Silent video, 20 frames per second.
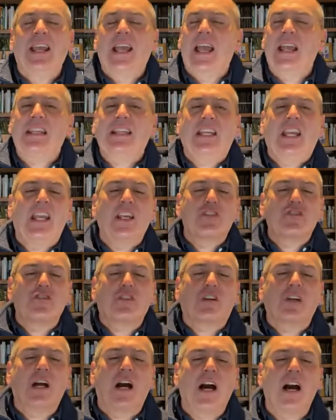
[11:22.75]
And kids are
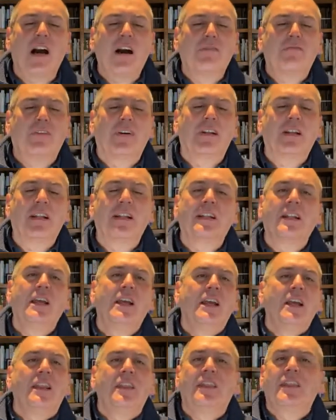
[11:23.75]
confident
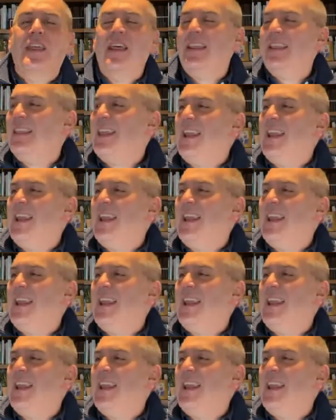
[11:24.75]
that